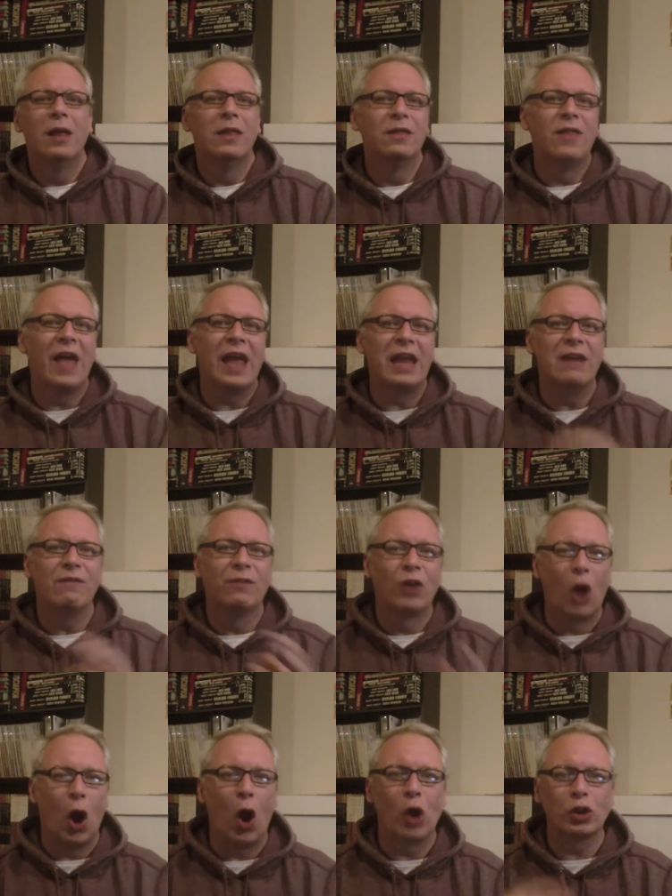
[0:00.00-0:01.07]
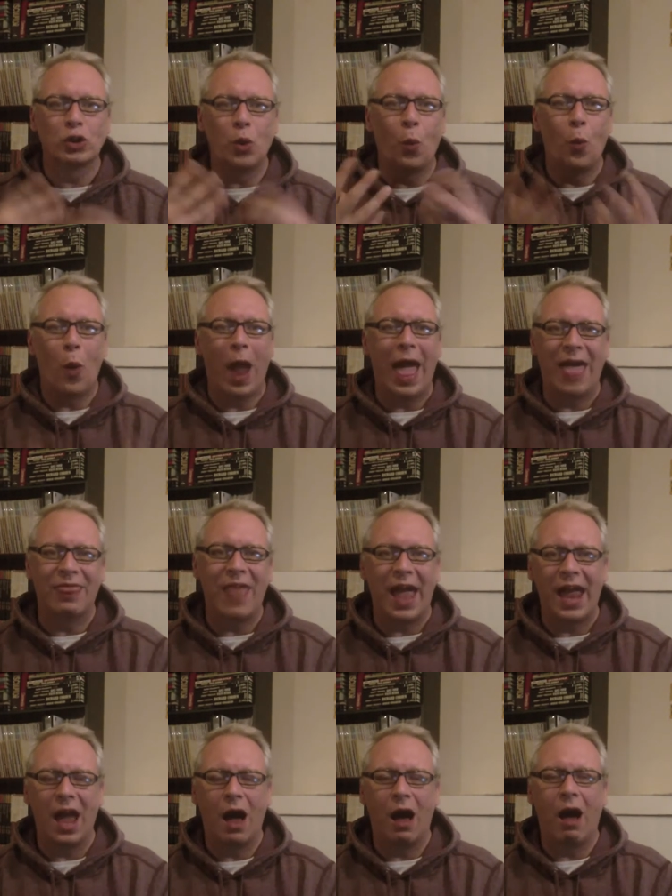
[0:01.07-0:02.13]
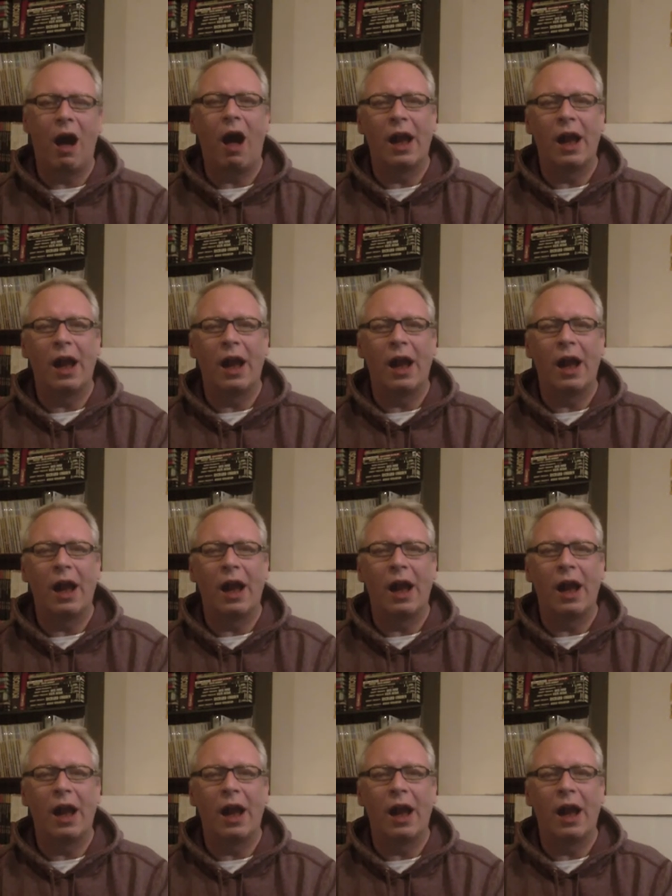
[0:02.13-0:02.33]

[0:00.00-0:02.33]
they've got where they are.